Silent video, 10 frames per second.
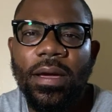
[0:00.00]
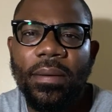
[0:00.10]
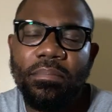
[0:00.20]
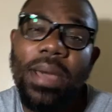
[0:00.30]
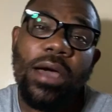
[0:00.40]

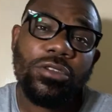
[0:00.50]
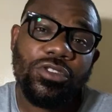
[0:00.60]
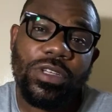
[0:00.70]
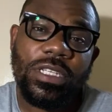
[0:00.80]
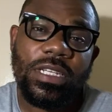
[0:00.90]

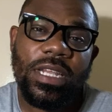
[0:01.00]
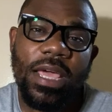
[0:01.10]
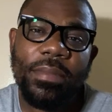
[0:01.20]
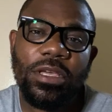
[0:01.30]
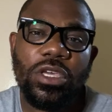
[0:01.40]
maltreating
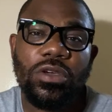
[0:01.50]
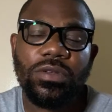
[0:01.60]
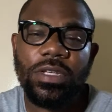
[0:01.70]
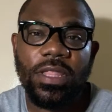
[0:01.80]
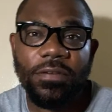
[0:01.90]
them and
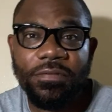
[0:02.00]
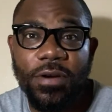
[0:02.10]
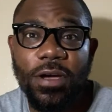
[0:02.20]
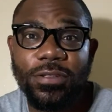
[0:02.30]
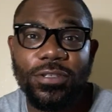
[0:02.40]
using their
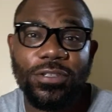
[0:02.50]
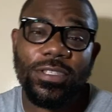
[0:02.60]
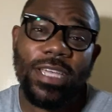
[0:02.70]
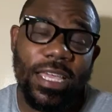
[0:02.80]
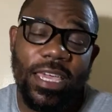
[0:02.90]
funds to
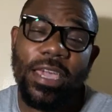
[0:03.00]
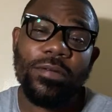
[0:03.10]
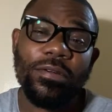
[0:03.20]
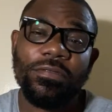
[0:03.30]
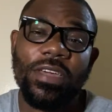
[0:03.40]
take
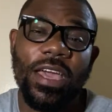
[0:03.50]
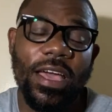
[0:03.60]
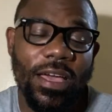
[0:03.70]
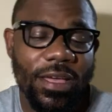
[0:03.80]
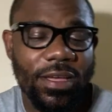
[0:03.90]
care of their